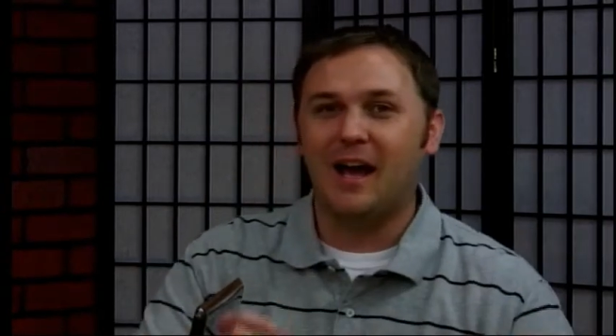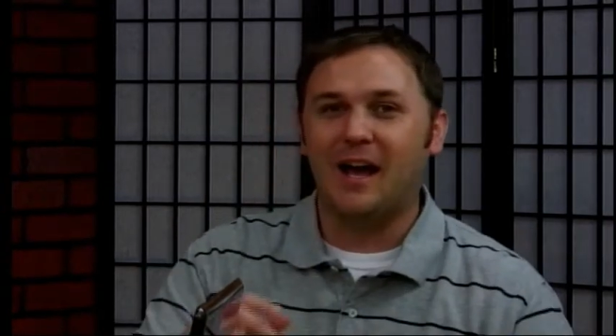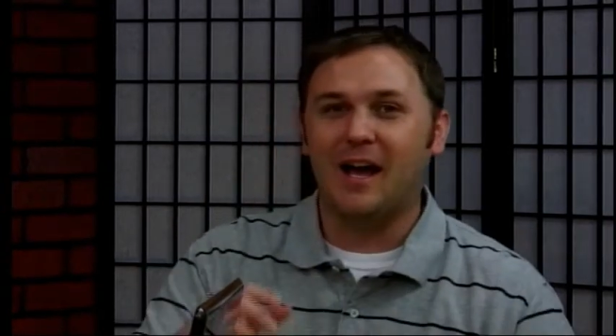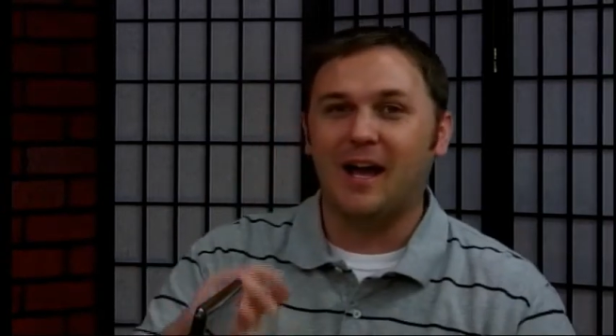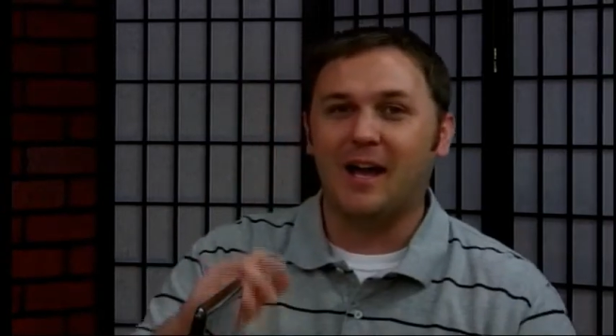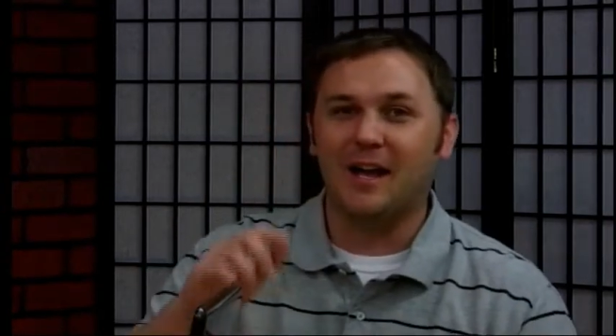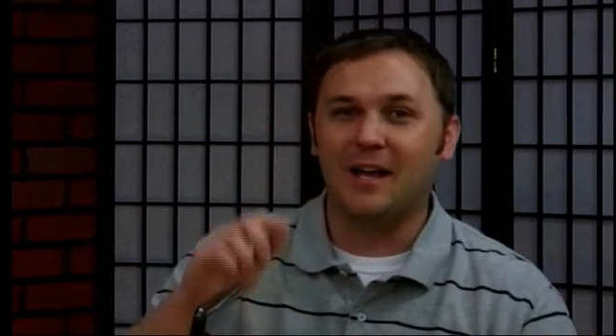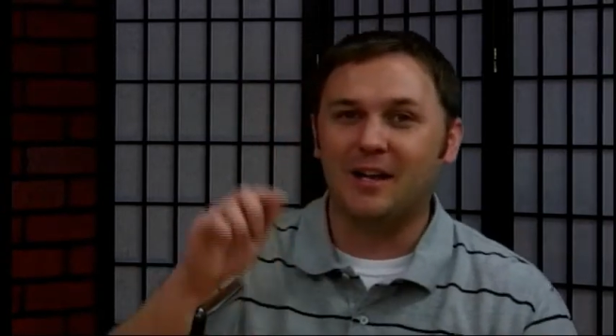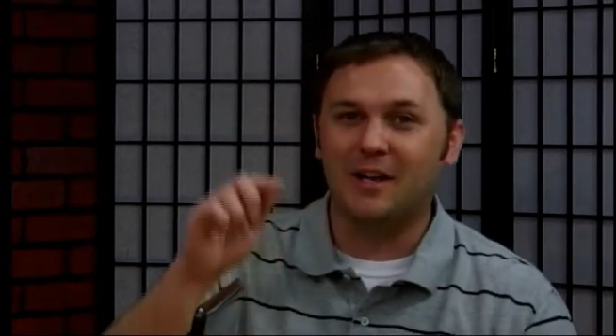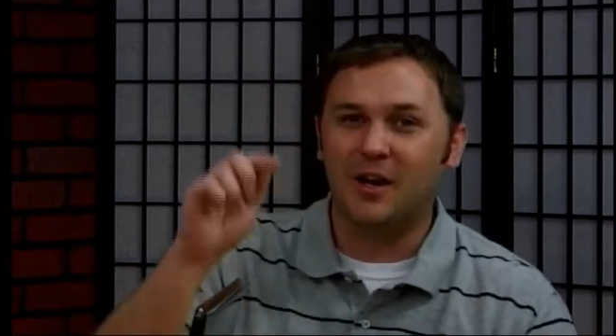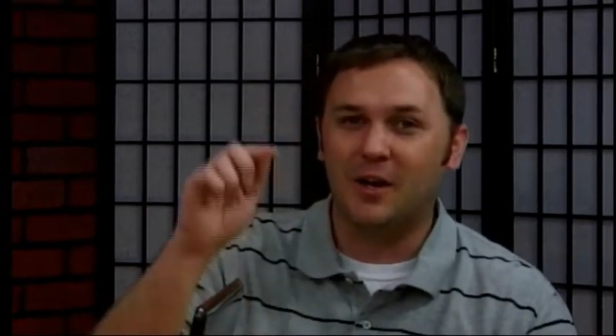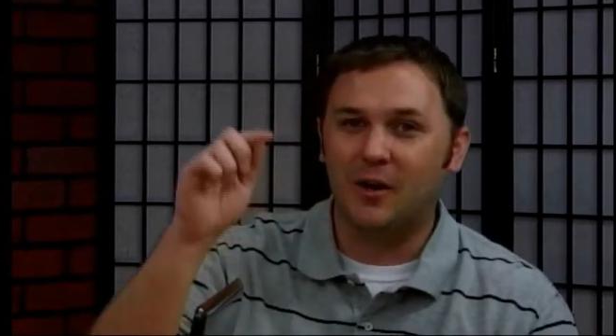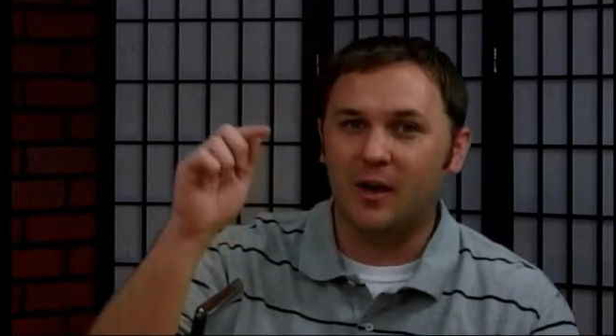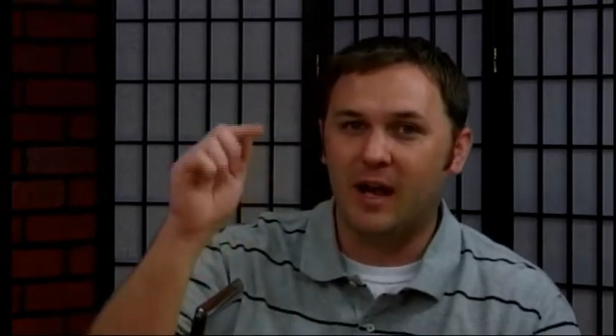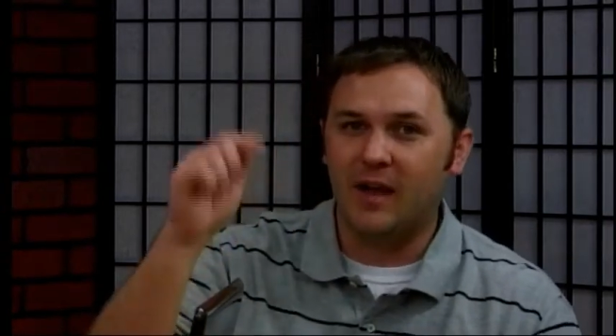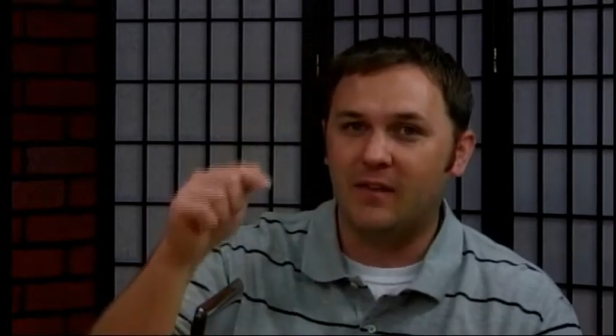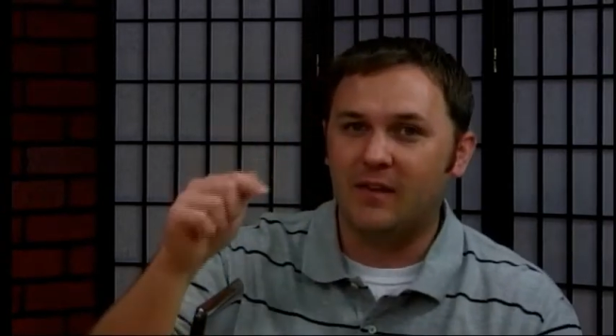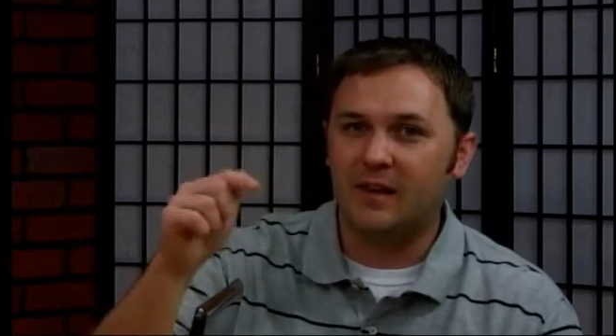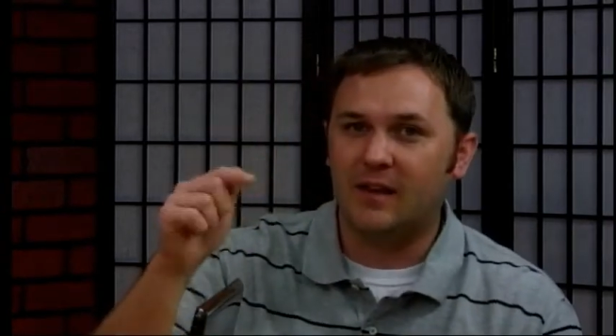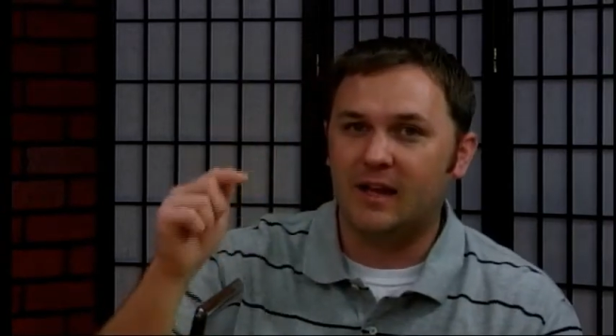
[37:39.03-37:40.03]

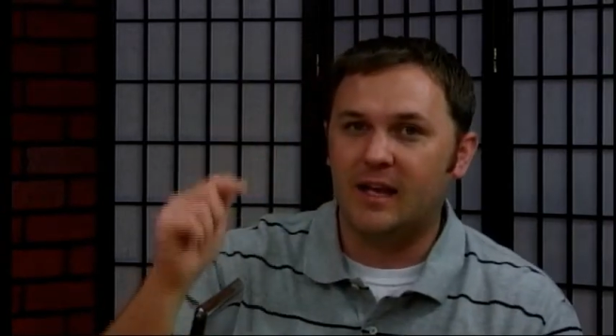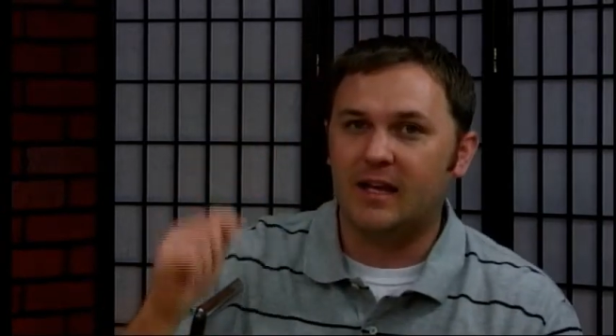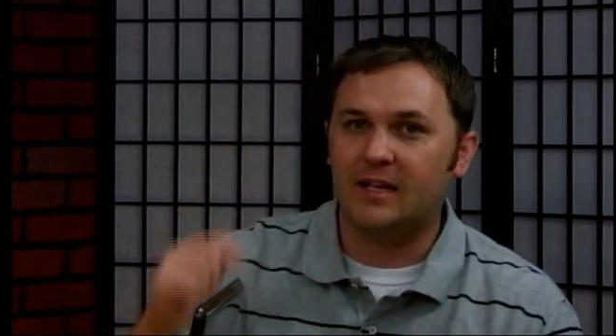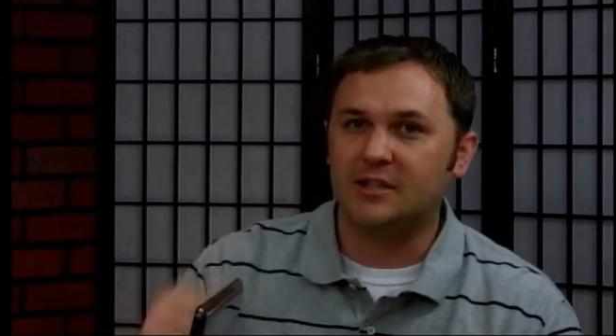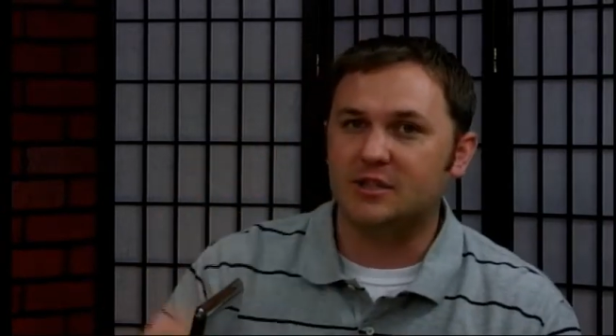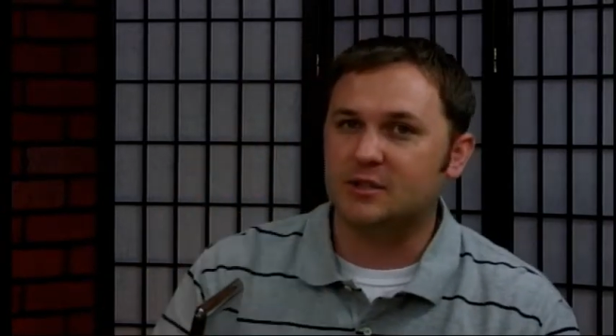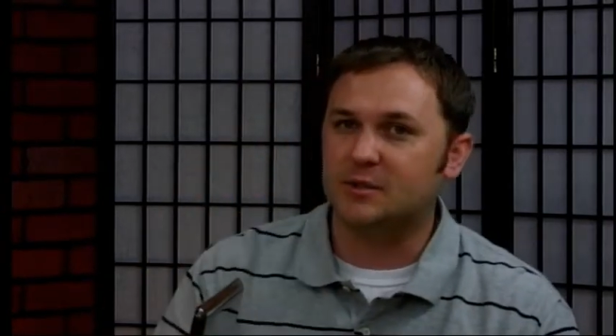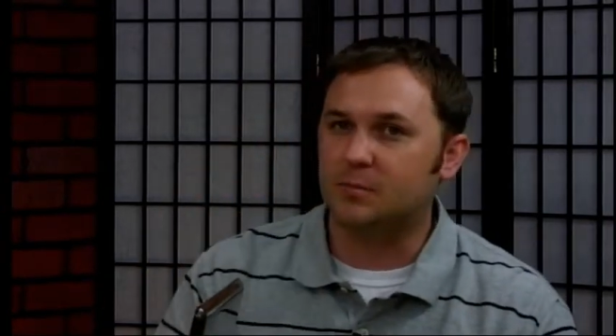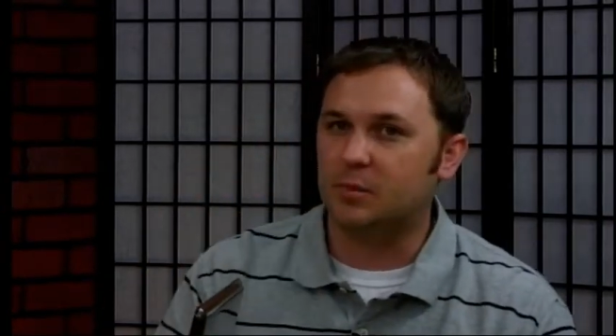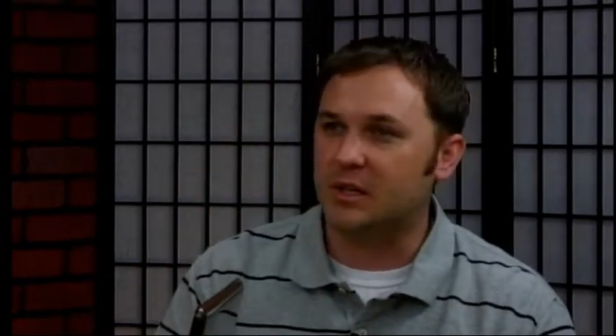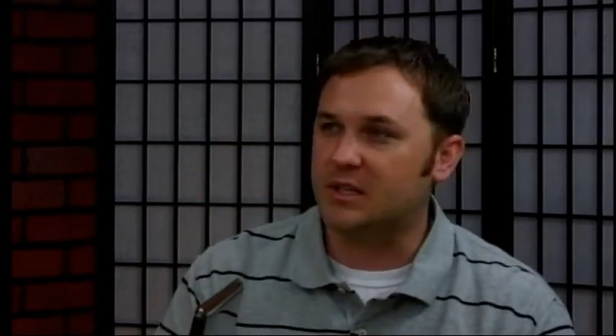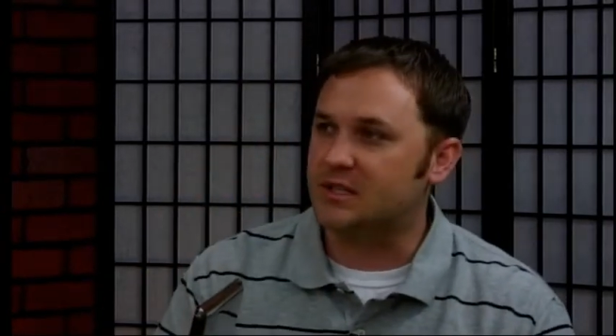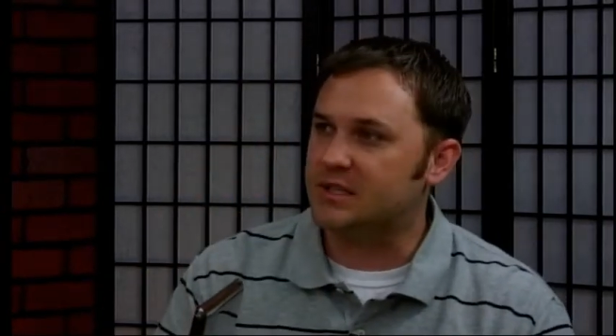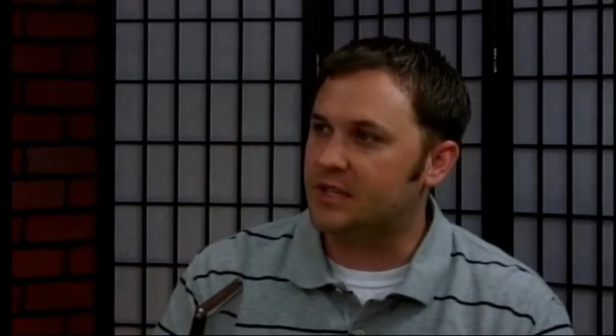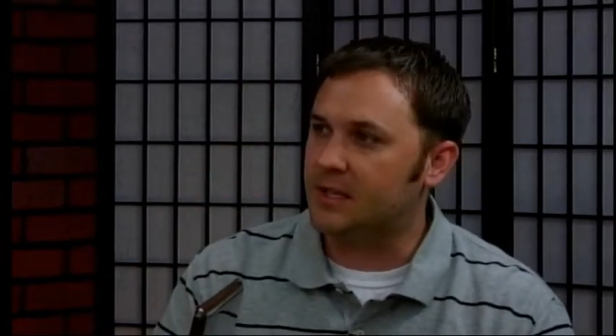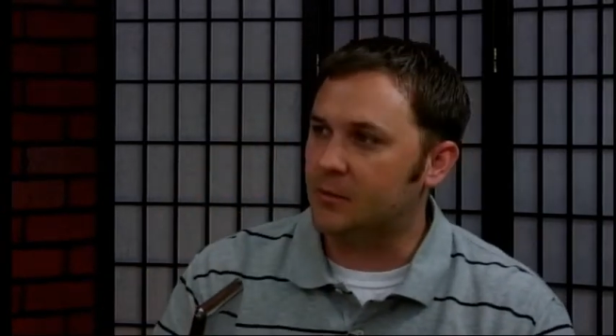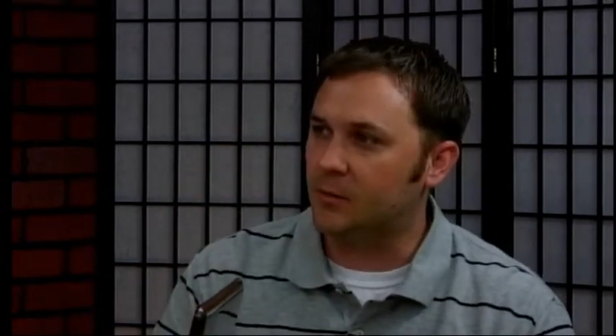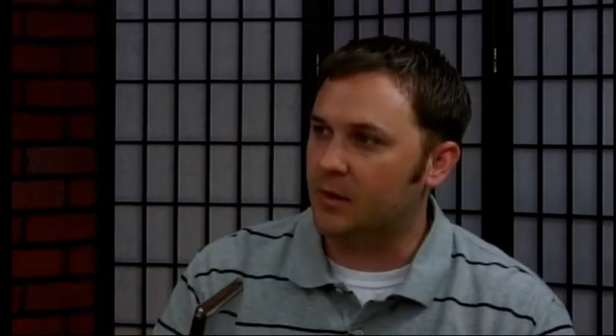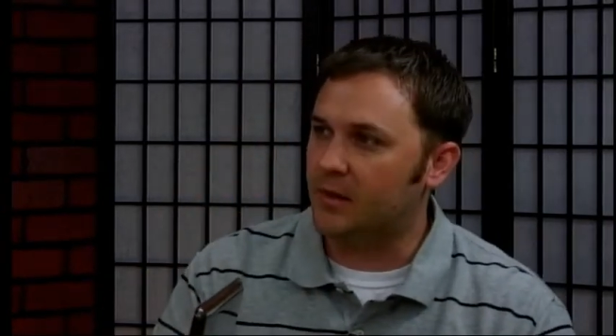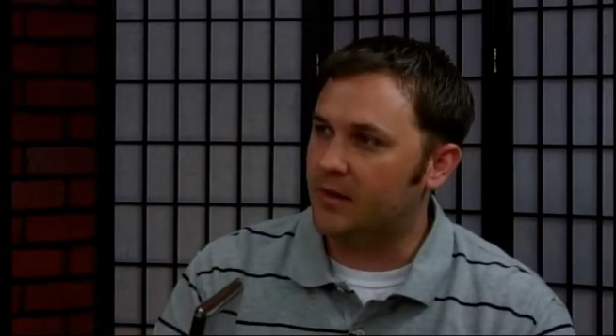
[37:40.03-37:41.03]
and then they can just press send,